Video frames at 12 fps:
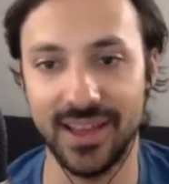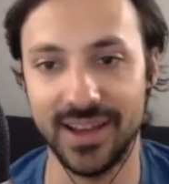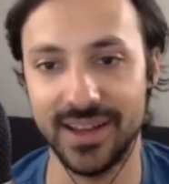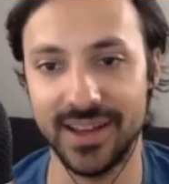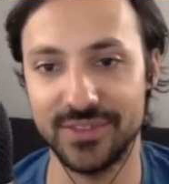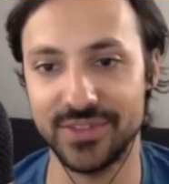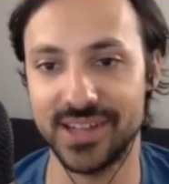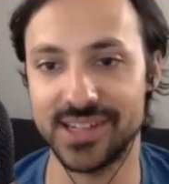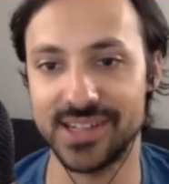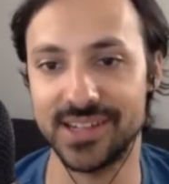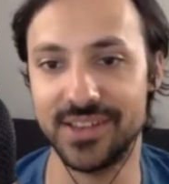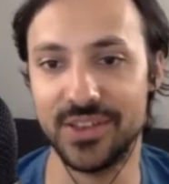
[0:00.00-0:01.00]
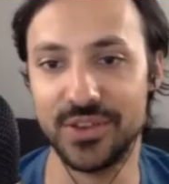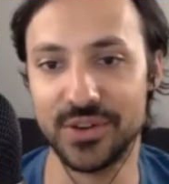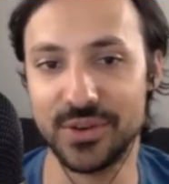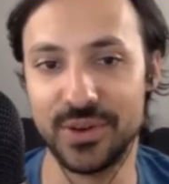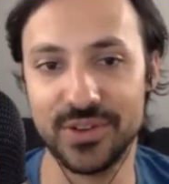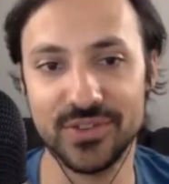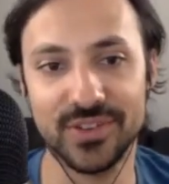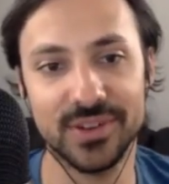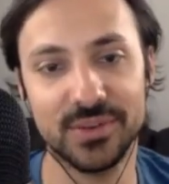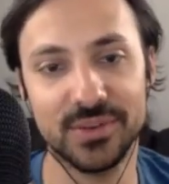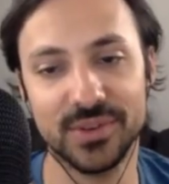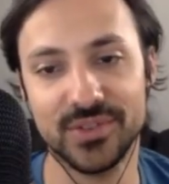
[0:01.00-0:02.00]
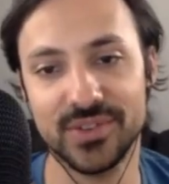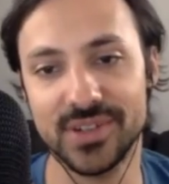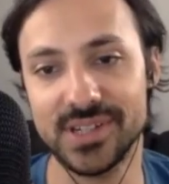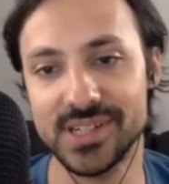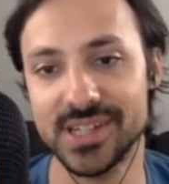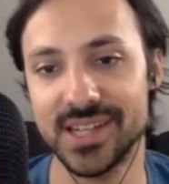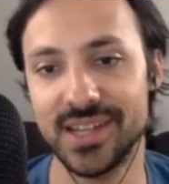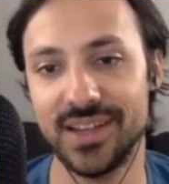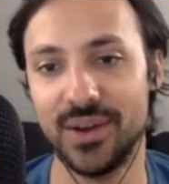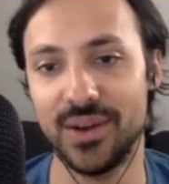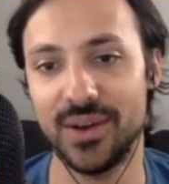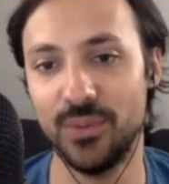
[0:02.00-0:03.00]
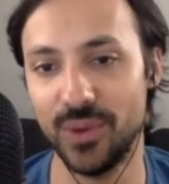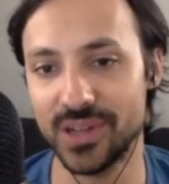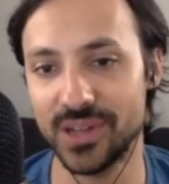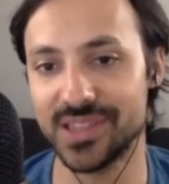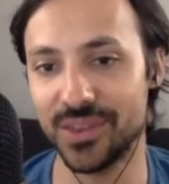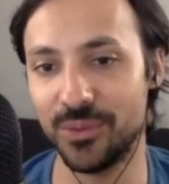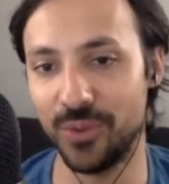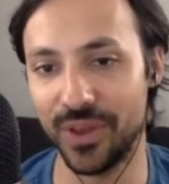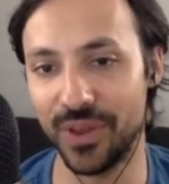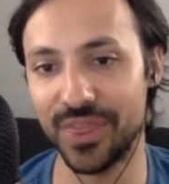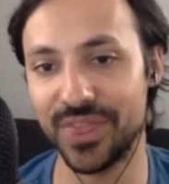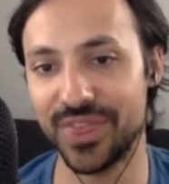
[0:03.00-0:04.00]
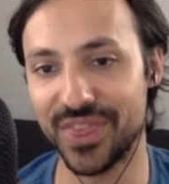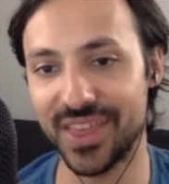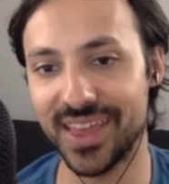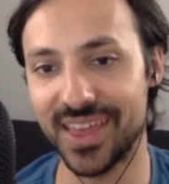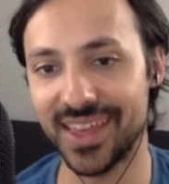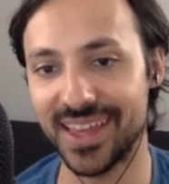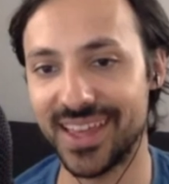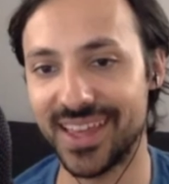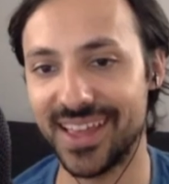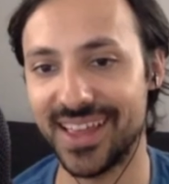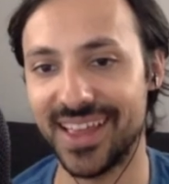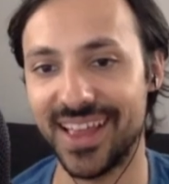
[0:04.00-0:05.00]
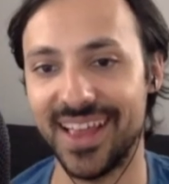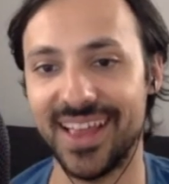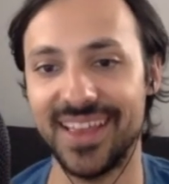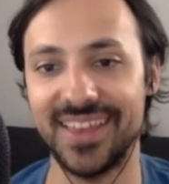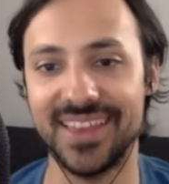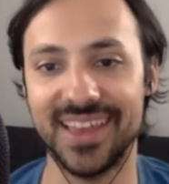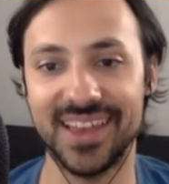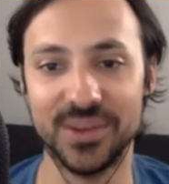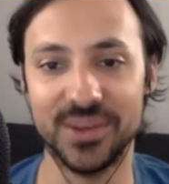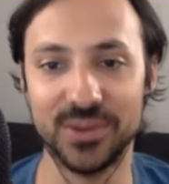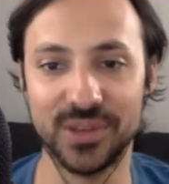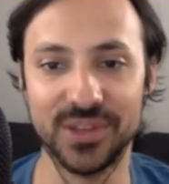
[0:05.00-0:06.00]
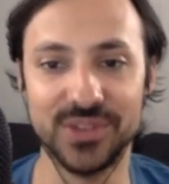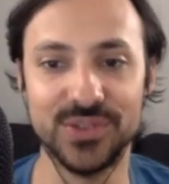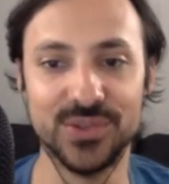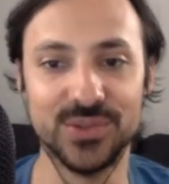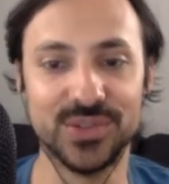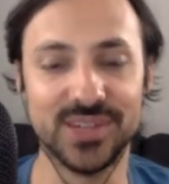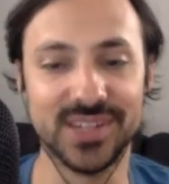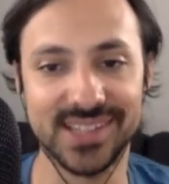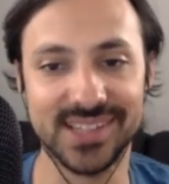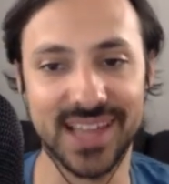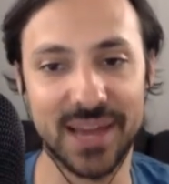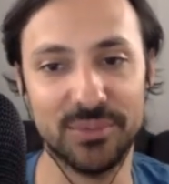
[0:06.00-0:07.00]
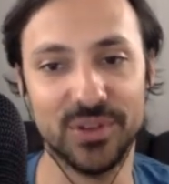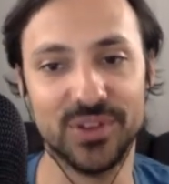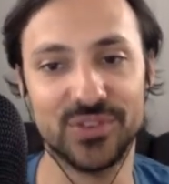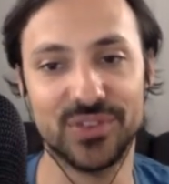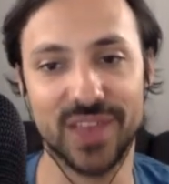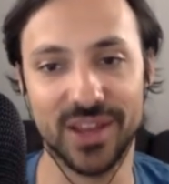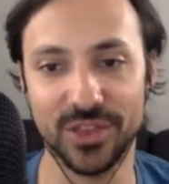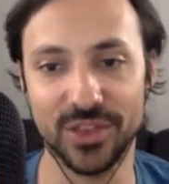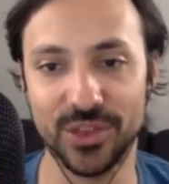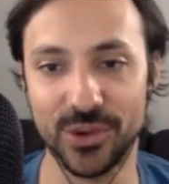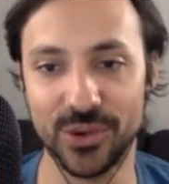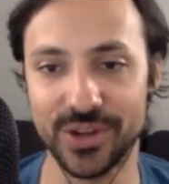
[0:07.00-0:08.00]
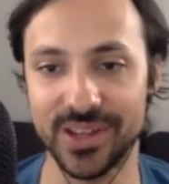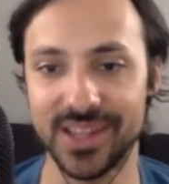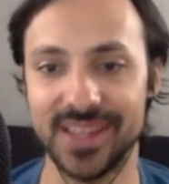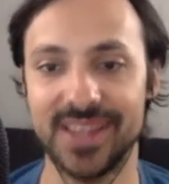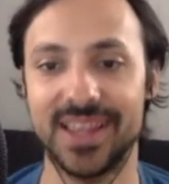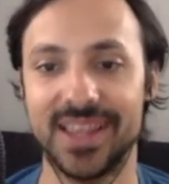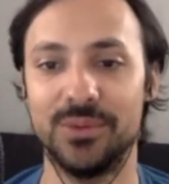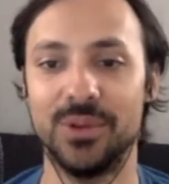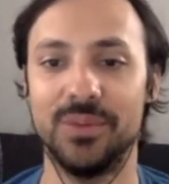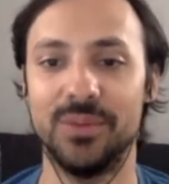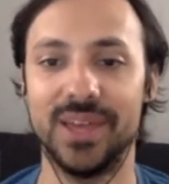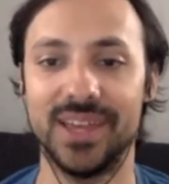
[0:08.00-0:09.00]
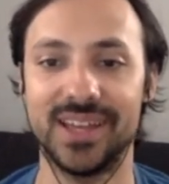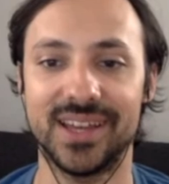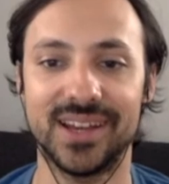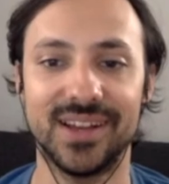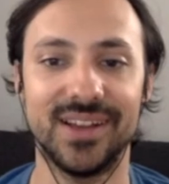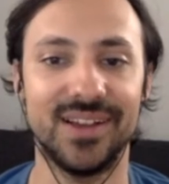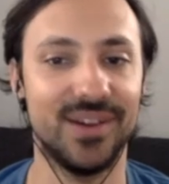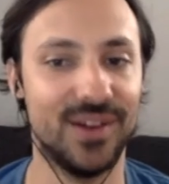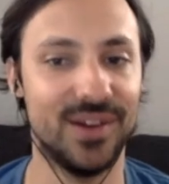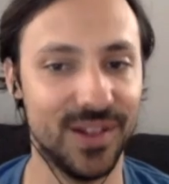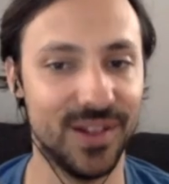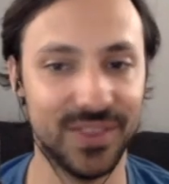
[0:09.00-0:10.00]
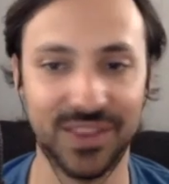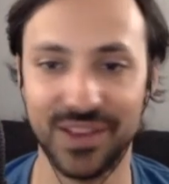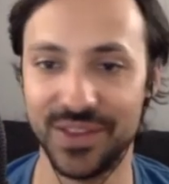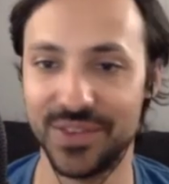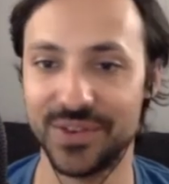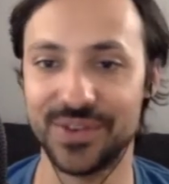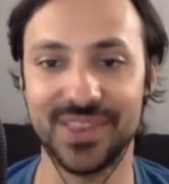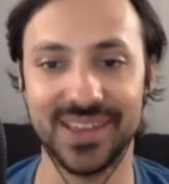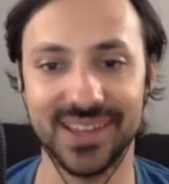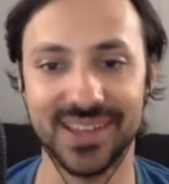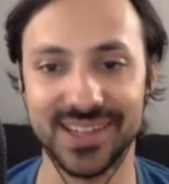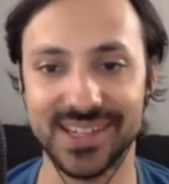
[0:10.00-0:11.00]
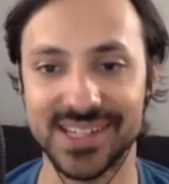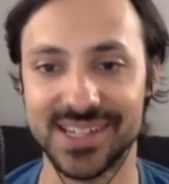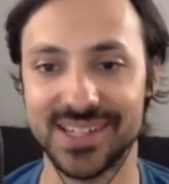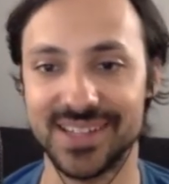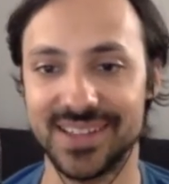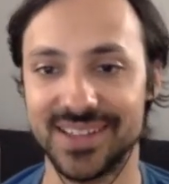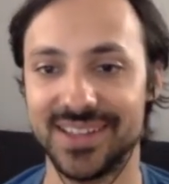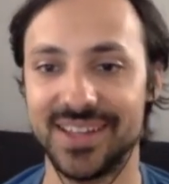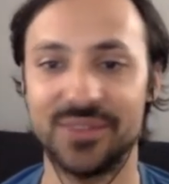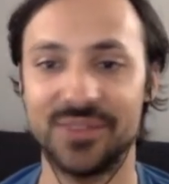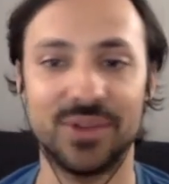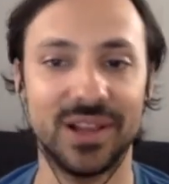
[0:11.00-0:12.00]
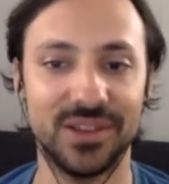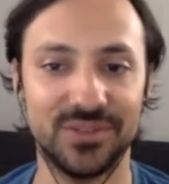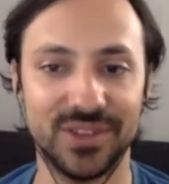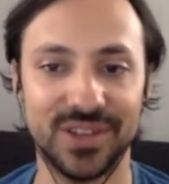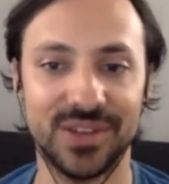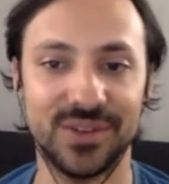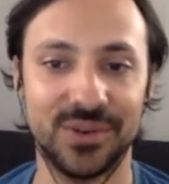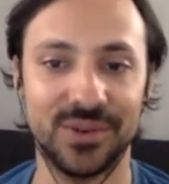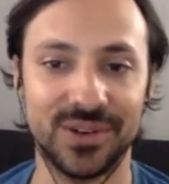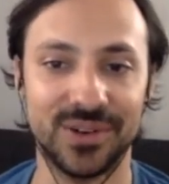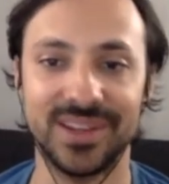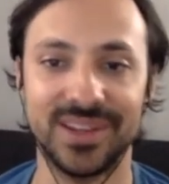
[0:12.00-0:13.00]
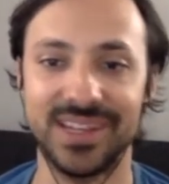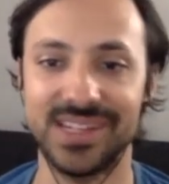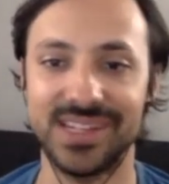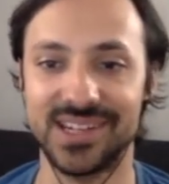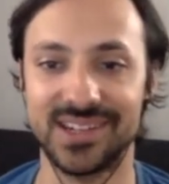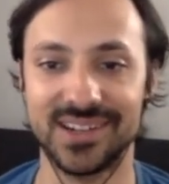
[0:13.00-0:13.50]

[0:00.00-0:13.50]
I have to ask another question, which is, what's the one thing that you can do to establish that authority that will make all the other things irrelevant or easier?